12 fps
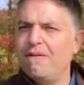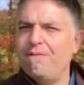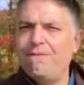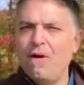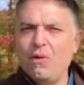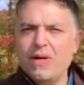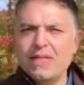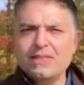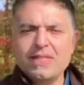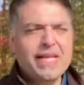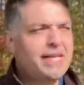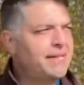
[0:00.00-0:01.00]
focus
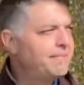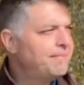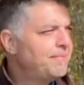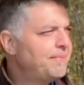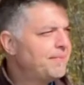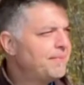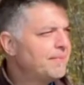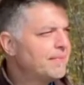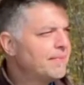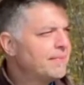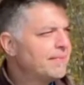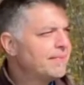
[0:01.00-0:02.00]
in
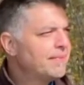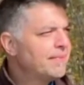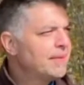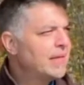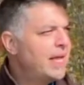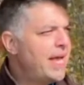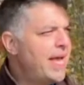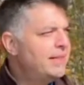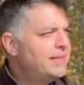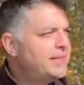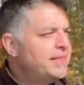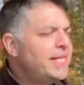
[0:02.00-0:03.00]

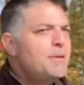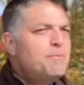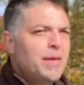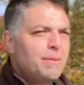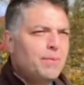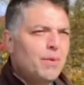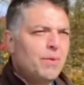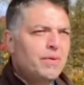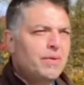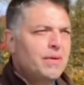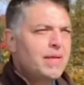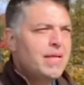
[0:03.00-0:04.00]
and see people
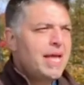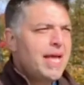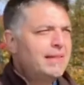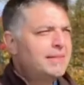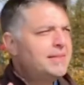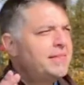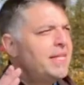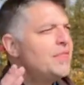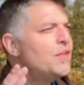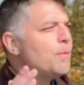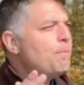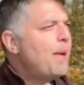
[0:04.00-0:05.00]
and see
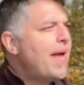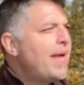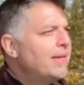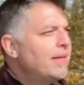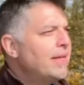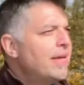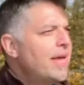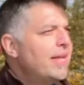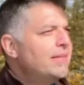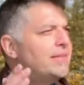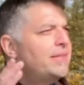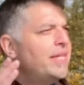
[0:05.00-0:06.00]
their pain
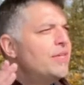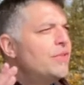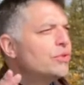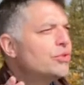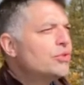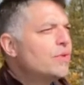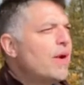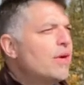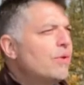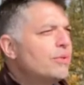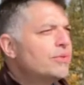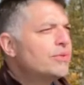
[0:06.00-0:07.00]
and see their
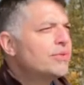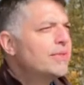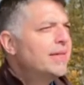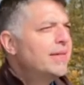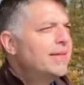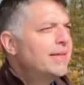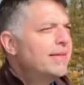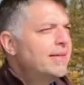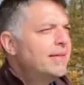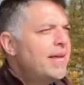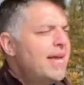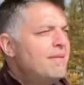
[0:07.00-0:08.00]
struggles
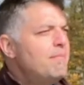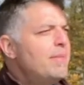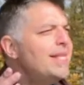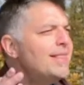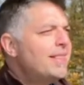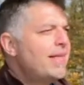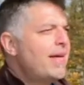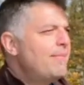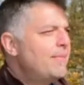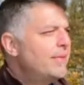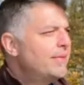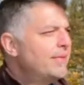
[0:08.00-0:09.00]
and meet
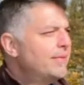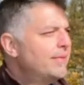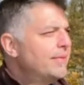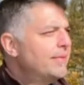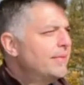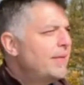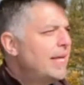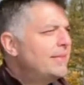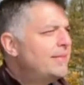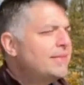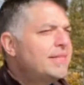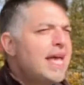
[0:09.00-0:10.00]
them and
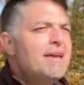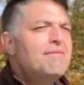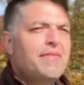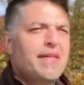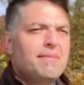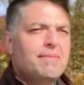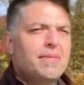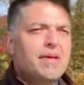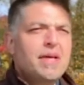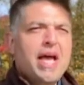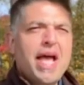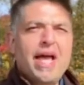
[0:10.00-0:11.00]
save them
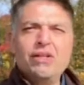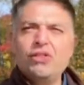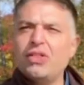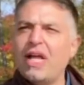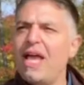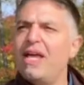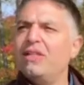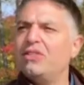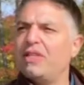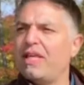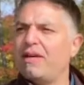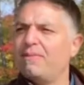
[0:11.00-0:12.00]
and
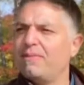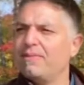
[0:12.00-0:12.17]
change them.